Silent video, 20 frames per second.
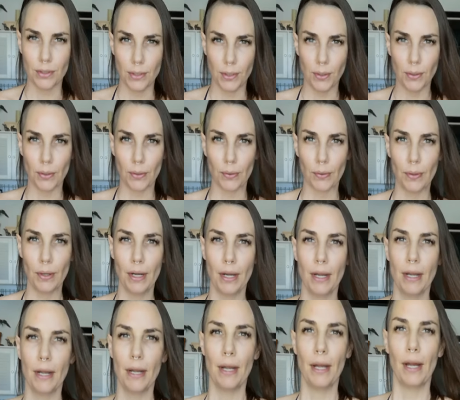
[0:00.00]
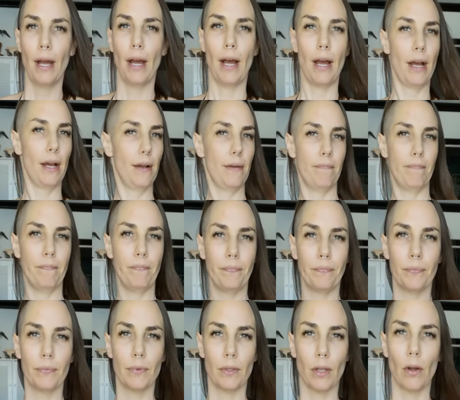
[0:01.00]
too, um,
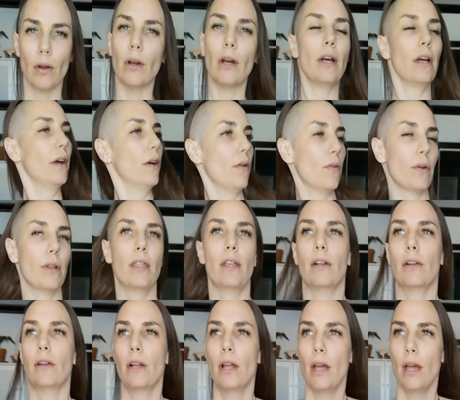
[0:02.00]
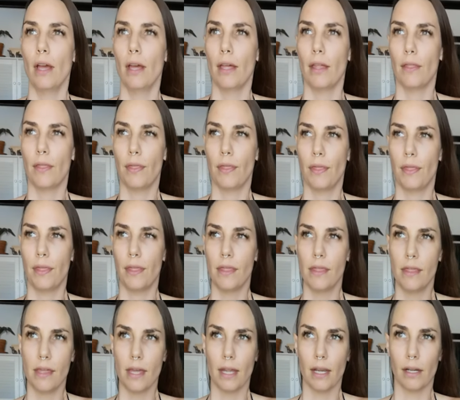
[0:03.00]
or they're
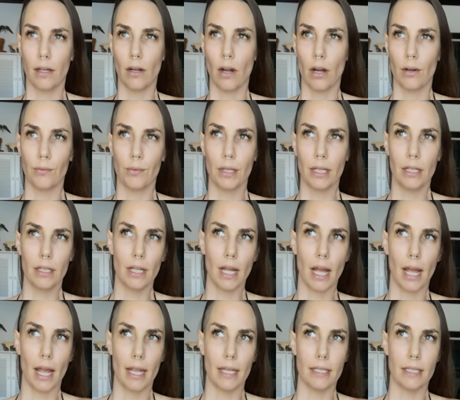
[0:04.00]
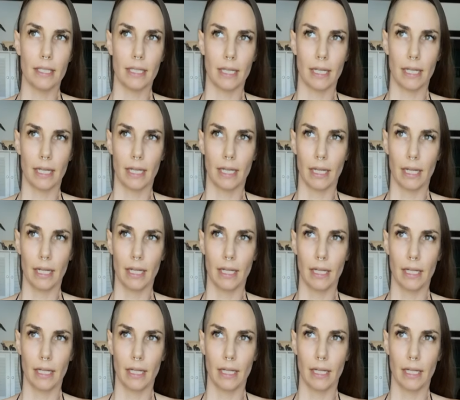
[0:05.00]
they are realizing.